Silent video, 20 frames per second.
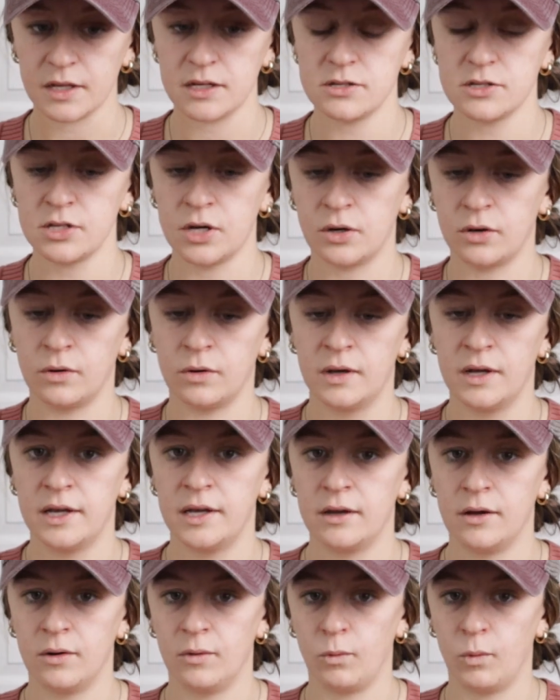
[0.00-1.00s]
So
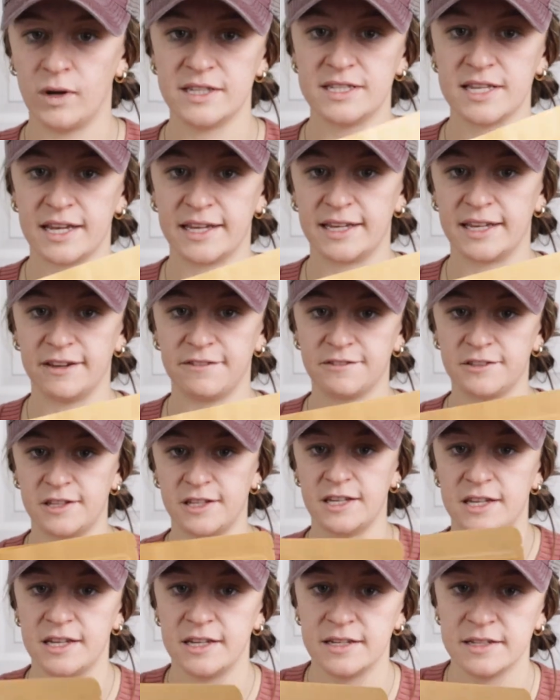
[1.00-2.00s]
once I gift
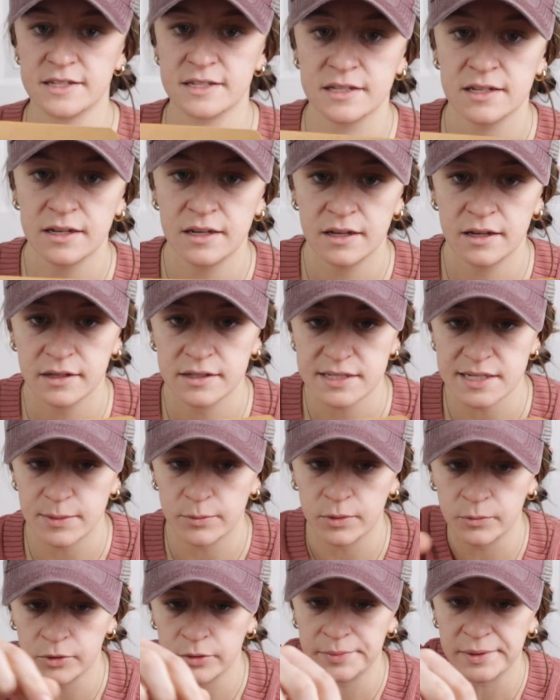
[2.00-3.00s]
these,
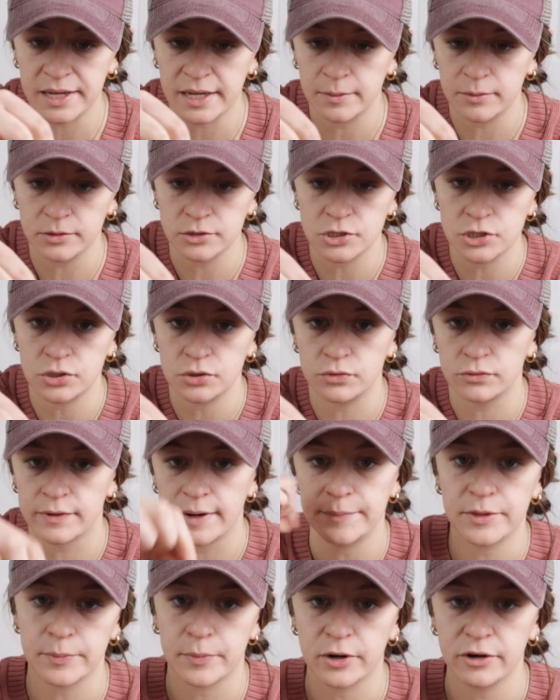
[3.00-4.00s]
someone will be able to
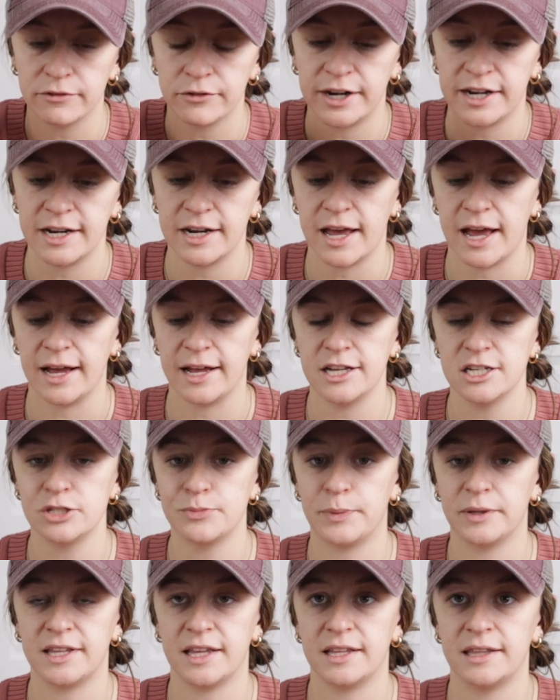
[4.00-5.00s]
rip the perforated edge,
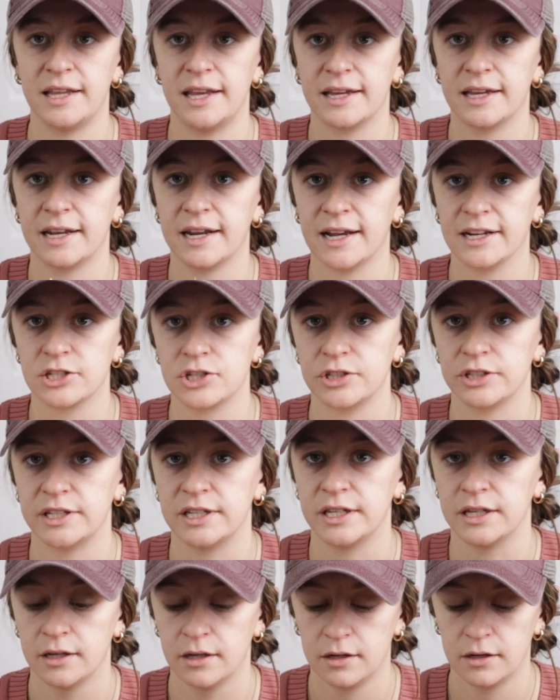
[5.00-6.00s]
but then they can
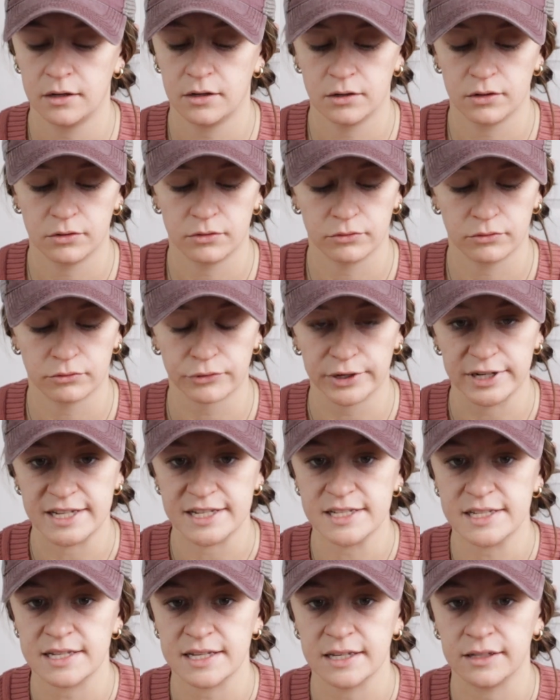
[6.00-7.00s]
actually
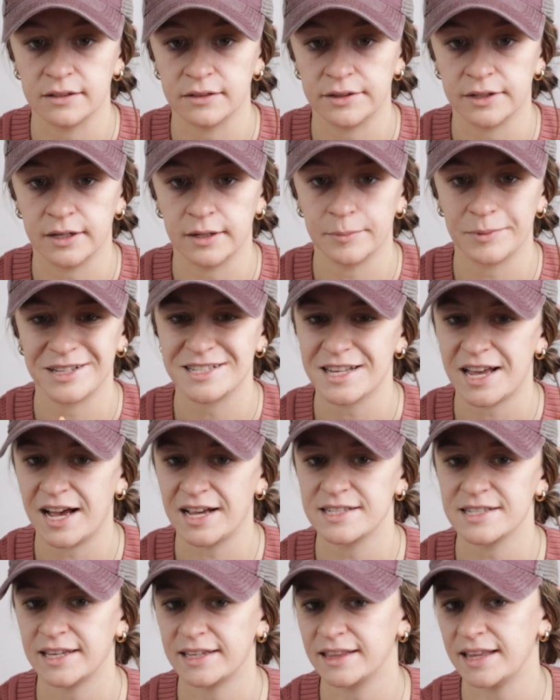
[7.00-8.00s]
reseal them because it
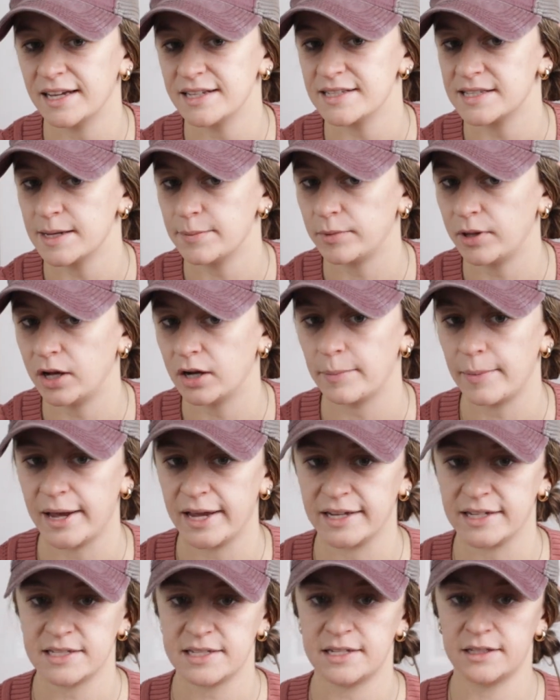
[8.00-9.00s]
has like that Ziploc
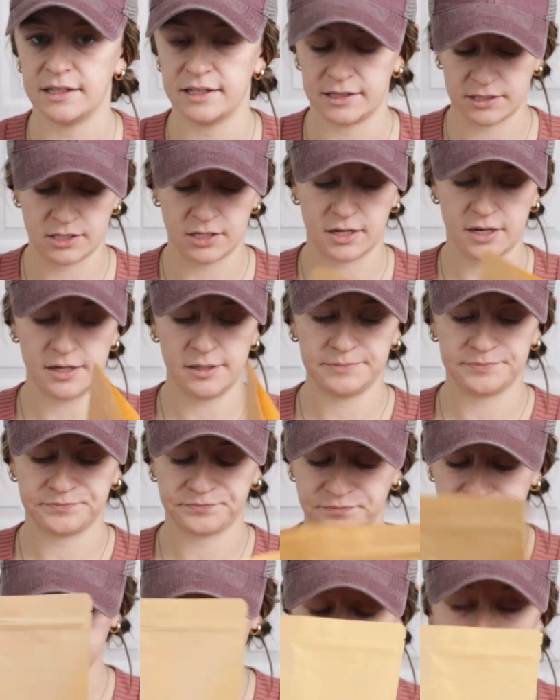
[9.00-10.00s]
bag seal at the top.
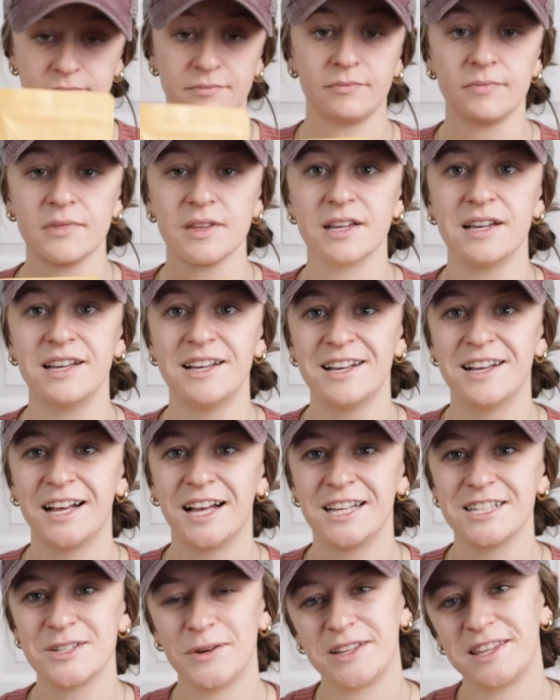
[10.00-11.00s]

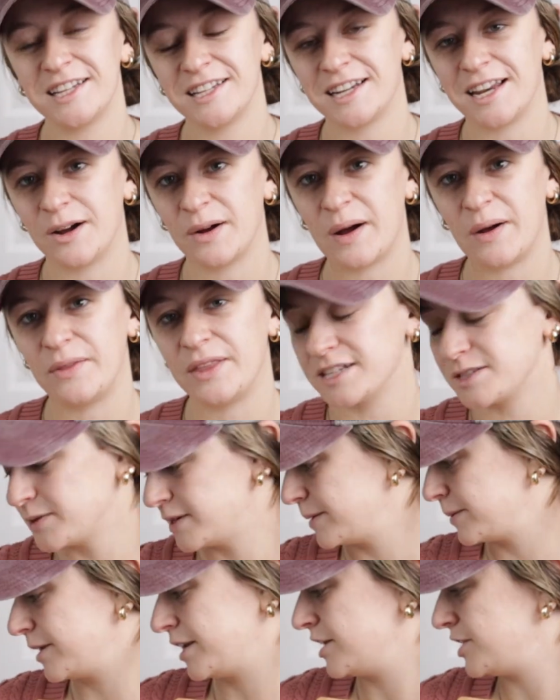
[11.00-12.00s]
So I think now that's
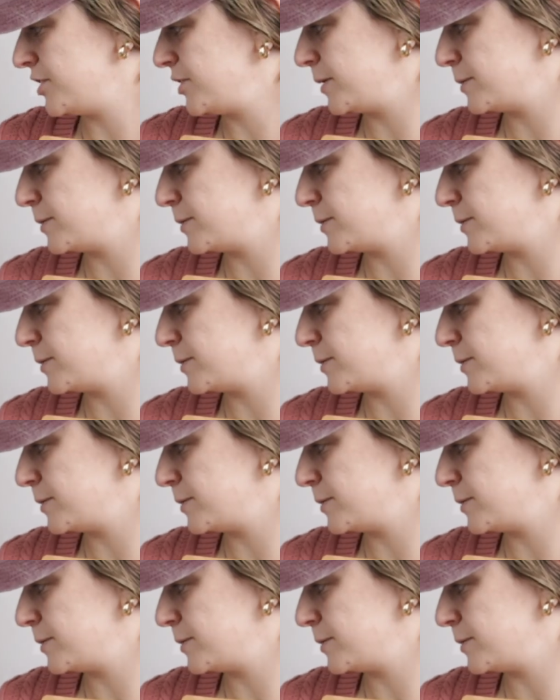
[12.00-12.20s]
what I'm gonna do.